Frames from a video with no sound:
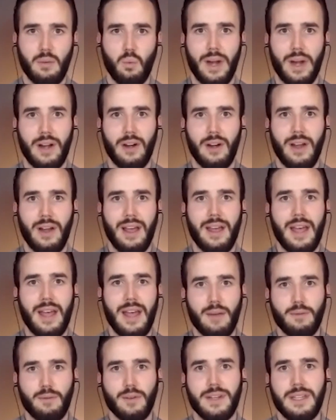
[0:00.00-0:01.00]
where
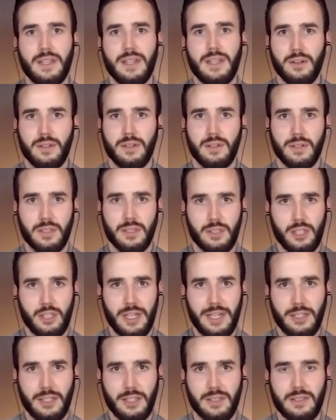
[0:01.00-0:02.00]
every year there is
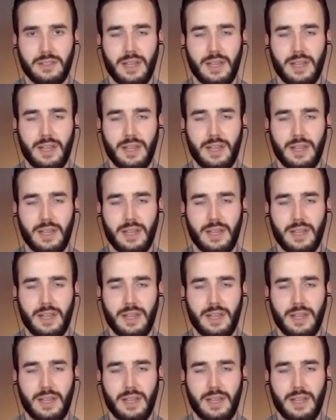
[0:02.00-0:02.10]
changes,